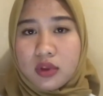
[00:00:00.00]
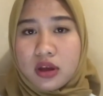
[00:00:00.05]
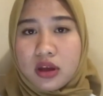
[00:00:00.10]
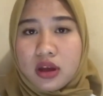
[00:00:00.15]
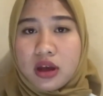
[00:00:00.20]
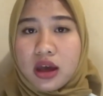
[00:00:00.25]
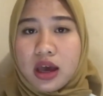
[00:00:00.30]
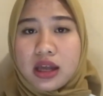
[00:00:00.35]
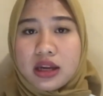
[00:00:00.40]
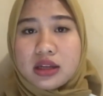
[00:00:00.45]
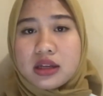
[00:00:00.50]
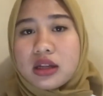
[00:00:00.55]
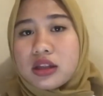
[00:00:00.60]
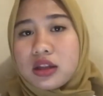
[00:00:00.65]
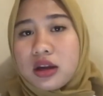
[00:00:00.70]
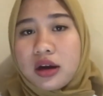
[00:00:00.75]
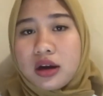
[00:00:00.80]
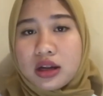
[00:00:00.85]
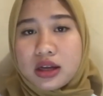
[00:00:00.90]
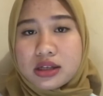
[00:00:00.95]
And the
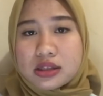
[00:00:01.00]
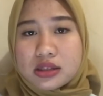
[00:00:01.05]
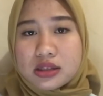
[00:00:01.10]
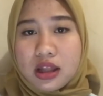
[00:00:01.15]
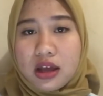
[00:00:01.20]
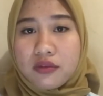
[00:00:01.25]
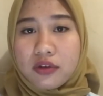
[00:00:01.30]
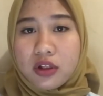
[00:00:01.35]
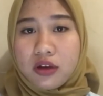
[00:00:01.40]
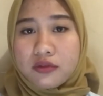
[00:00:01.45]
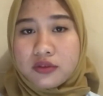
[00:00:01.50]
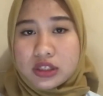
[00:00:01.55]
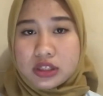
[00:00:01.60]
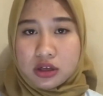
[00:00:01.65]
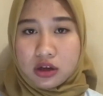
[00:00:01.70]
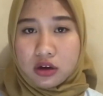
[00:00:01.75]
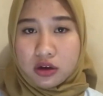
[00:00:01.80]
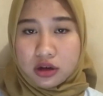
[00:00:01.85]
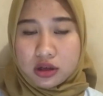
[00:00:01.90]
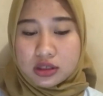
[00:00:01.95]
third is level of
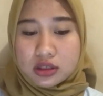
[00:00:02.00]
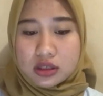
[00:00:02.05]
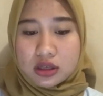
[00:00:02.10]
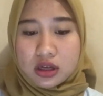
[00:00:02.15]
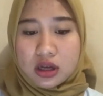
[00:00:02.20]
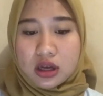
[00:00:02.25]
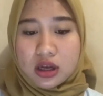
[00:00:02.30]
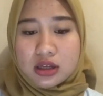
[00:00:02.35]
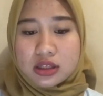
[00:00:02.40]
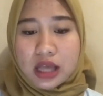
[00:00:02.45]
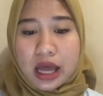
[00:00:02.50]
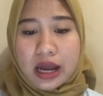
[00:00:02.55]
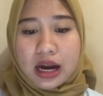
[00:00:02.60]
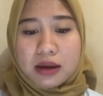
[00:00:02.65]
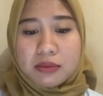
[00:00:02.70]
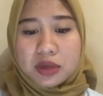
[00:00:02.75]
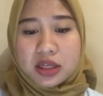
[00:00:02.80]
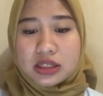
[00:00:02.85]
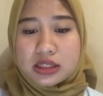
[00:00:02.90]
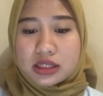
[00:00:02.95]
discourse. Sarah
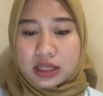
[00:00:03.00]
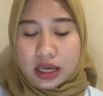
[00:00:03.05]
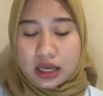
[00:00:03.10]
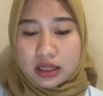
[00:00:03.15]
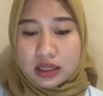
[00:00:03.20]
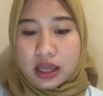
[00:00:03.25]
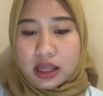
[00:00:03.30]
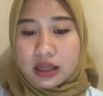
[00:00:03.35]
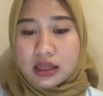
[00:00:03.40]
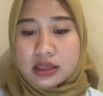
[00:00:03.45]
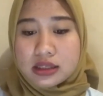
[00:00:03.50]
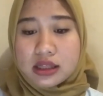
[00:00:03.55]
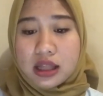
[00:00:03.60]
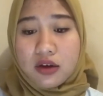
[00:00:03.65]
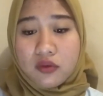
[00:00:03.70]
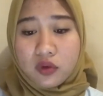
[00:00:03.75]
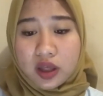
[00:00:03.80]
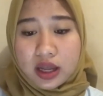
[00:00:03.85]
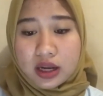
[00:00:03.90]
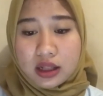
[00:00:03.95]
Mills said that this
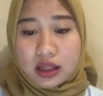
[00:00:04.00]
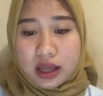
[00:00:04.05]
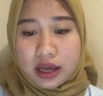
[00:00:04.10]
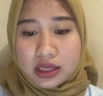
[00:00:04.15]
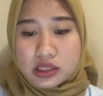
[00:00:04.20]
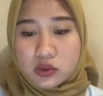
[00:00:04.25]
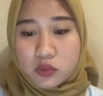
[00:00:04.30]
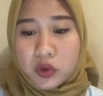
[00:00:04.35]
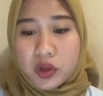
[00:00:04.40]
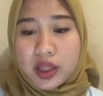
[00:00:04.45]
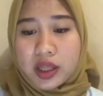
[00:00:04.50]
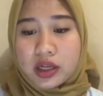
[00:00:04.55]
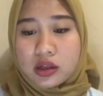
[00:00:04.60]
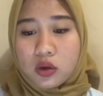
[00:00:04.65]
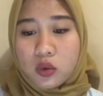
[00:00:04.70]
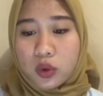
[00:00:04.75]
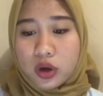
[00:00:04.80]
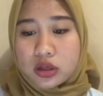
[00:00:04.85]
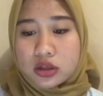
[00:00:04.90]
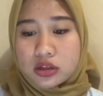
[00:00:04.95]
level analysis will link
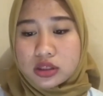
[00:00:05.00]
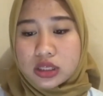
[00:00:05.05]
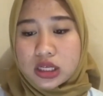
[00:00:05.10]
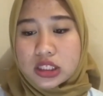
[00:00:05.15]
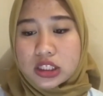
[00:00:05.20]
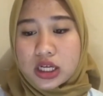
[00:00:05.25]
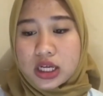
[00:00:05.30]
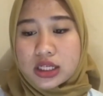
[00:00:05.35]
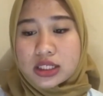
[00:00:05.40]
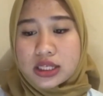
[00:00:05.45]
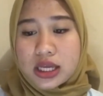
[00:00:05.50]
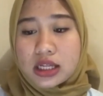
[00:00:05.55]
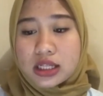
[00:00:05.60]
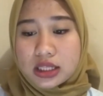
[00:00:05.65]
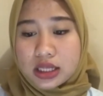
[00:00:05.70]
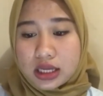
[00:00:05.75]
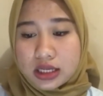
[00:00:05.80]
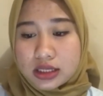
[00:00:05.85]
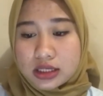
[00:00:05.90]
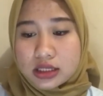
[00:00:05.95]
the word usage and
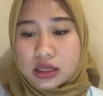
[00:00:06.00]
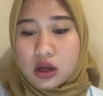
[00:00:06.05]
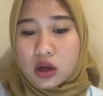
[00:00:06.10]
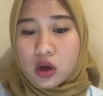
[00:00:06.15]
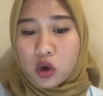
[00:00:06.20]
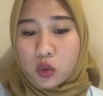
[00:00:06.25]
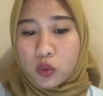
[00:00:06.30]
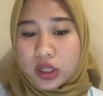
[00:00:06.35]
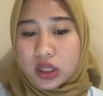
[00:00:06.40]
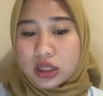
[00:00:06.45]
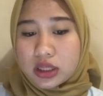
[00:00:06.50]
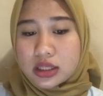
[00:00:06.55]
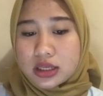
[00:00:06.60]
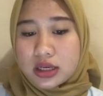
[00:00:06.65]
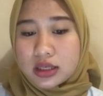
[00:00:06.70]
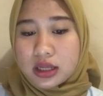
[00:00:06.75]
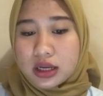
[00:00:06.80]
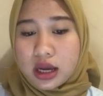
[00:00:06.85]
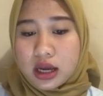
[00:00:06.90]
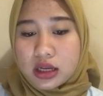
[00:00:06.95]
sentence with
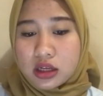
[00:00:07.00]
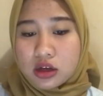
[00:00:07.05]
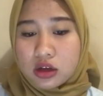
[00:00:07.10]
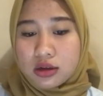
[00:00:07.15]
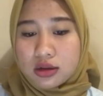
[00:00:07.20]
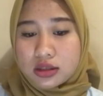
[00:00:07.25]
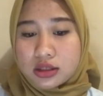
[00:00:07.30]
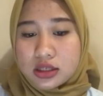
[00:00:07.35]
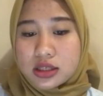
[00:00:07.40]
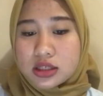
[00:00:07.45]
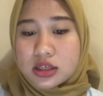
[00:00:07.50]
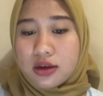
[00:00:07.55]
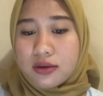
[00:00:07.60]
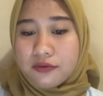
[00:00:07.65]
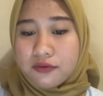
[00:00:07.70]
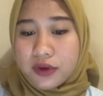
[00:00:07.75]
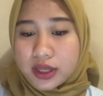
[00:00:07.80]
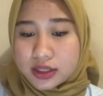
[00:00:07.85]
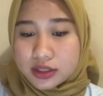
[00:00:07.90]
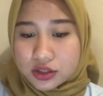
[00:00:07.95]
certain ideologies
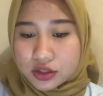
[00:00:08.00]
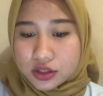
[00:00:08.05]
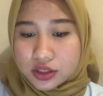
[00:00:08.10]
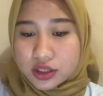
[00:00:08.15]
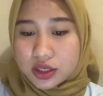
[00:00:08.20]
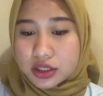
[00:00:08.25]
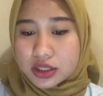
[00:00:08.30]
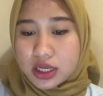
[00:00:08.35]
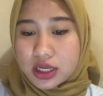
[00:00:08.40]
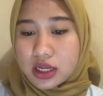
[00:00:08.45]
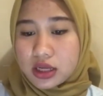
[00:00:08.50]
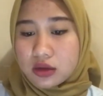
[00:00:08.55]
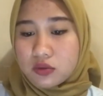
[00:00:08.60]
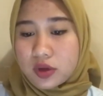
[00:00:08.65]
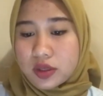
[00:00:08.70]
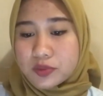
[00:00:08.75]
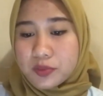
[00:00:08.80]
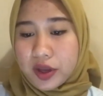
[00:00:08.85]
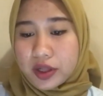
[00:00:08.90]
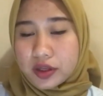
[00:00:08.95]
conveyed through certain
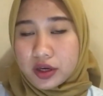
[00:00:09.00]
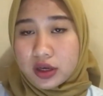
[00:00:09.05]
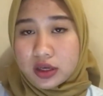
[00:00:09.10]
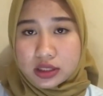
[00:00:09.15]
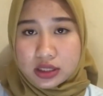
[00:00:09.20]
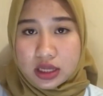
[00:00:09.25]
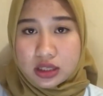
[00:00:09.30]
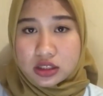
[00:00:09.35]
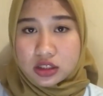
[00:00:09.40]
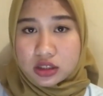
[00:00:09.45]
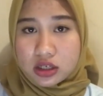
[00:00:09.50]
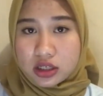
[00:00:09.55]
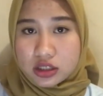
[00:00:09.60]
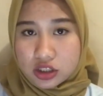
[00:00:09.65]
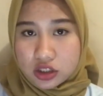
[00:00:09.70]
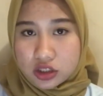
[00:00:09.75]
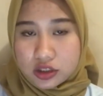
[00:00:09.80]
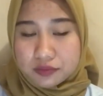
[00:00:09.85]
language patterns and structure.